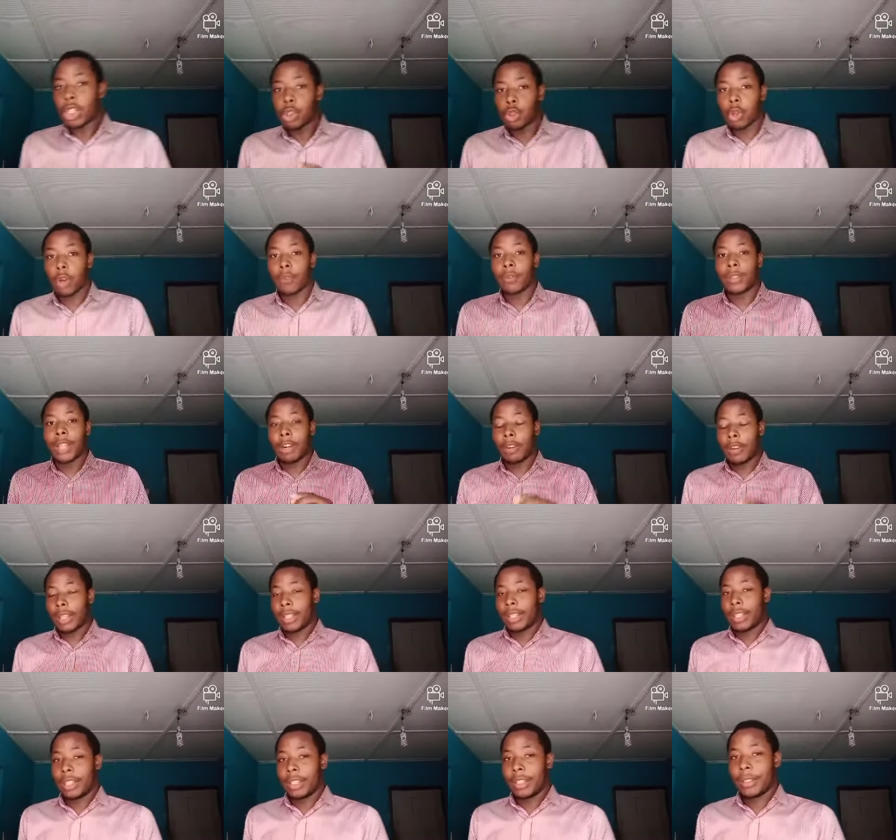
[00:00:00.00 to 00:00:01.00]
when you show off
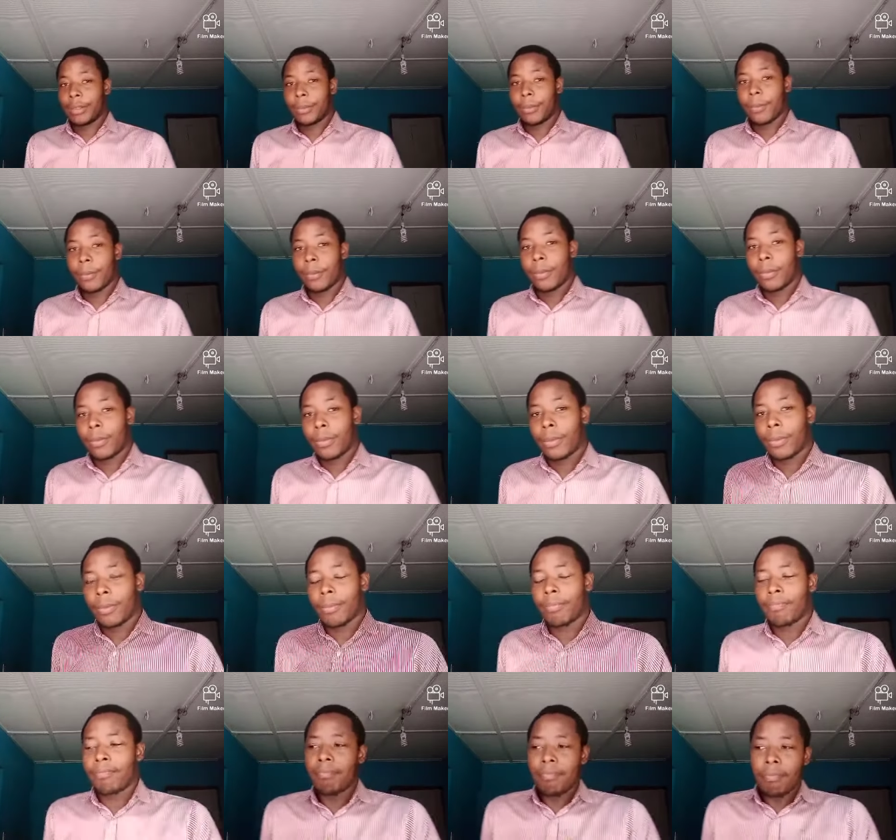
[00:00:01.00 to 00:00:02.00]
directly,
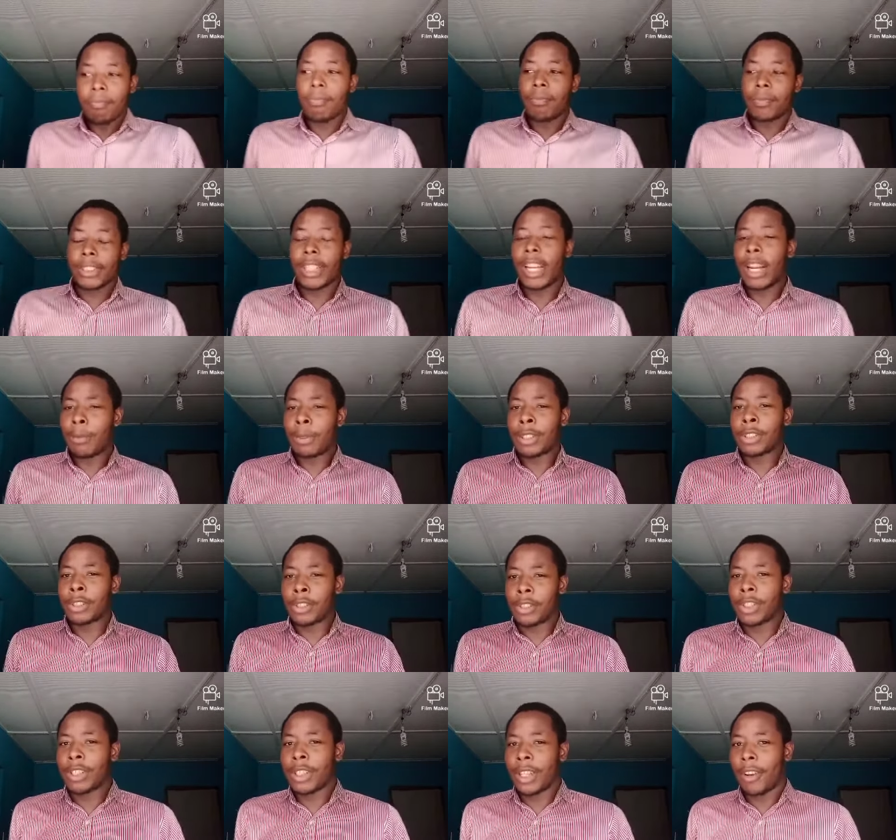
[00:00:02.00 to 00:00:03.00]

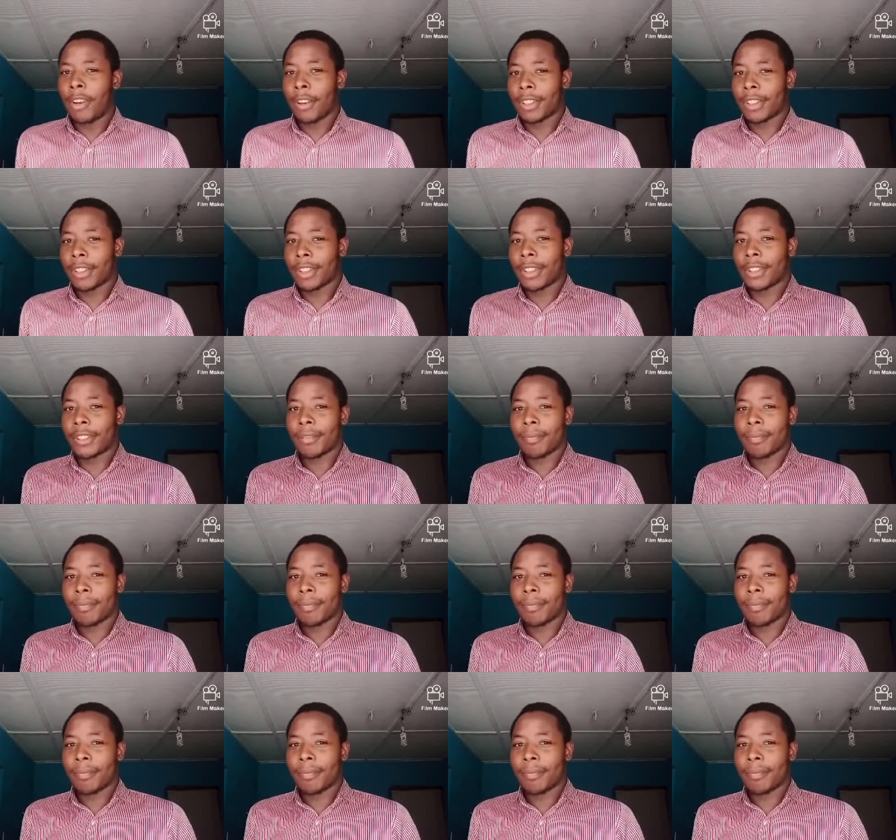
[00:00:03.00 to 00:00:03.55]
celebrities do this a lot.